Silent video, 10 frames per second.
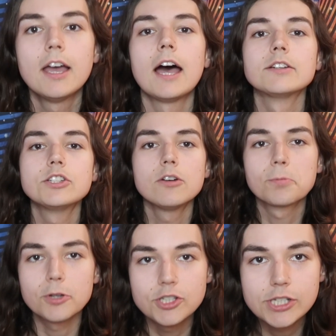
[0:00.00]
I do
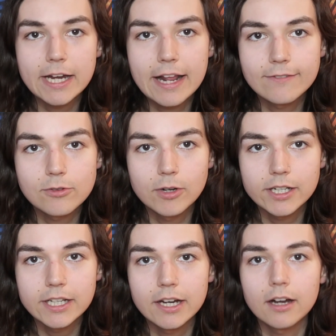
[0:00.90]
appreciate
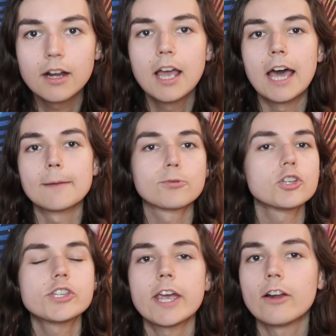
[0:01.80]
everyone here. I
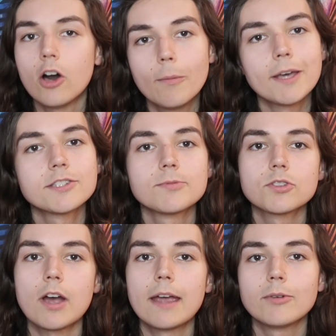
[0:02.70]
appreciate all my
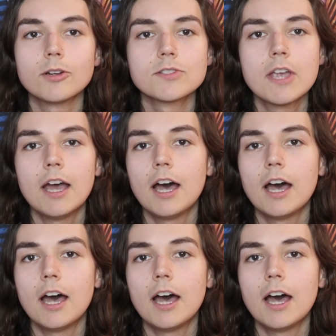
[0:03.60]
subscribers.